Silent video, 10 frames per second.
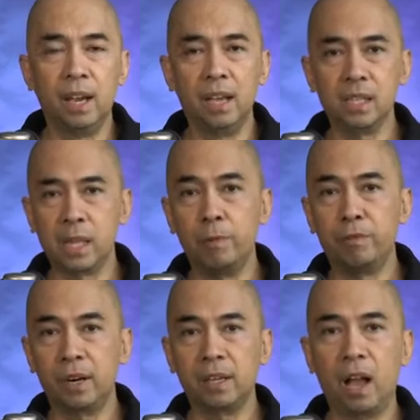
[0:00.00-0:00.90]
Some
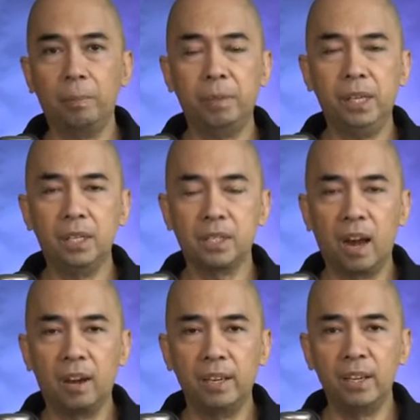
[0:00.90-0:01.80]
of our copies
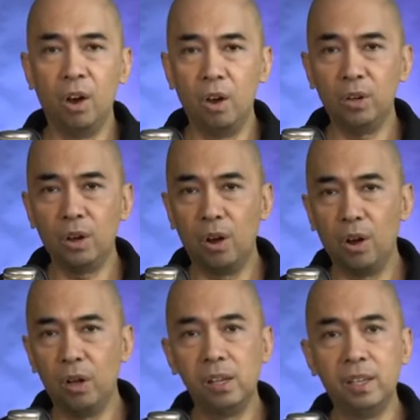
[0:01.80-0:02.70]
are in Hong
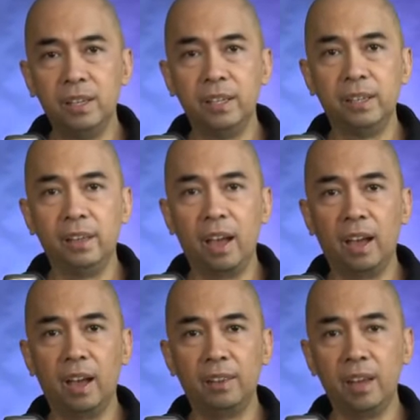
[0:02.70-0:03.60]
Kong.
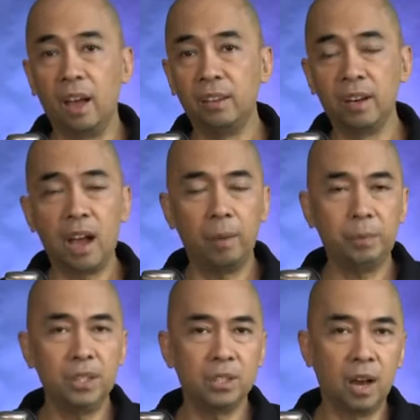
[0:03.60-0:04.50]
The other
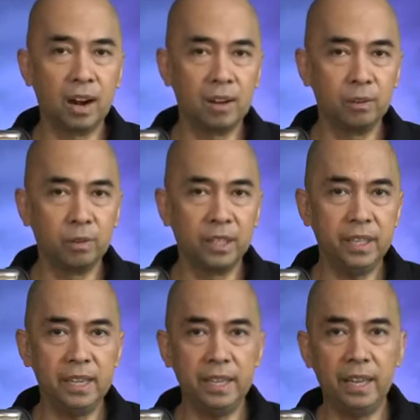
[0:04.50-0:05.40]
copies are
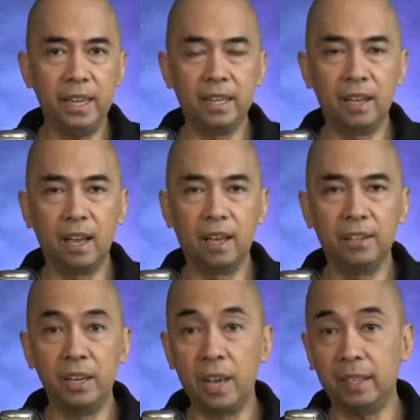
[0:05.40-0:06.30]
already in
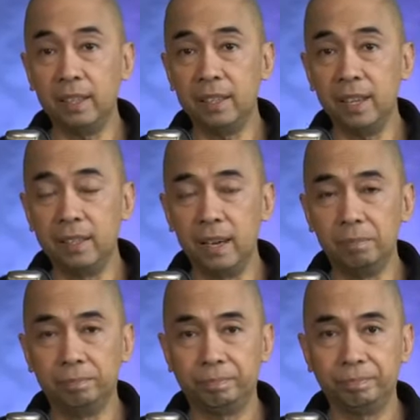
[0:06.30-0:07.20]
the United
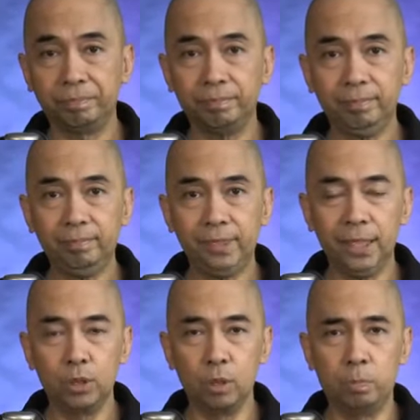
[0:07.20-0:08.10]
Kingdom.
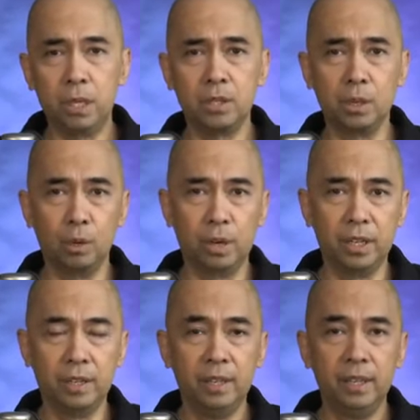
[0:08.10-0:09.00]
So praise the
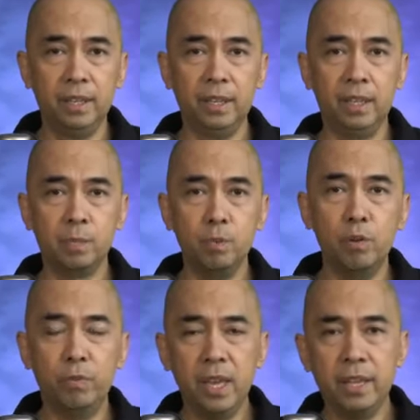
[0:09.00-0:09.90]
Lord. It's
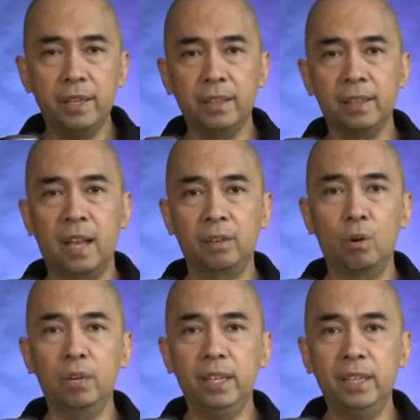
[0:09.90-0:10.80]
moving not
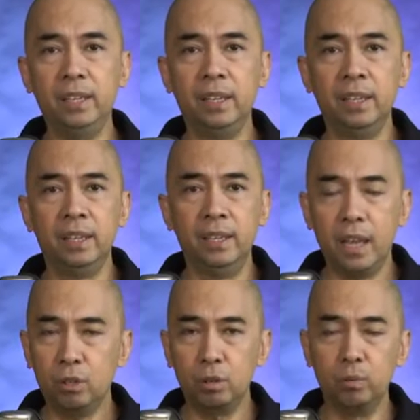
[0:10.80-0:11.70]
only
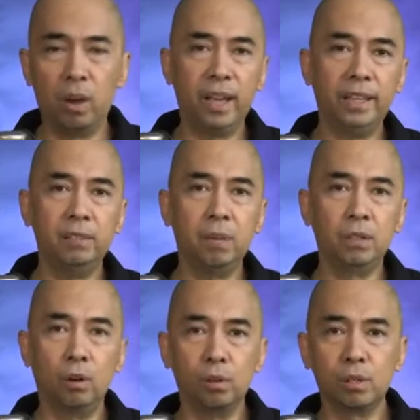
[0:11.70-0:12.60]
nationwide, but
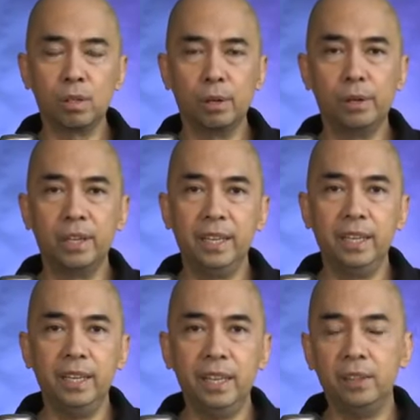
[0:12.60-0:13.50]
also
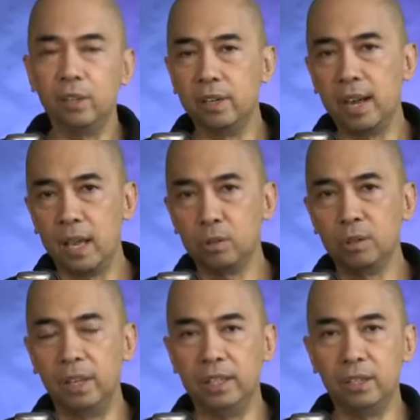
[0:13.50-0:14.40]

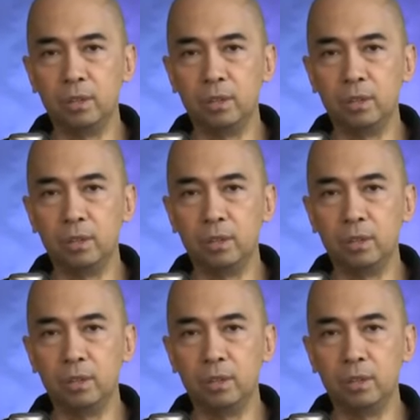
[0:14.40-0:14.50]
internationally.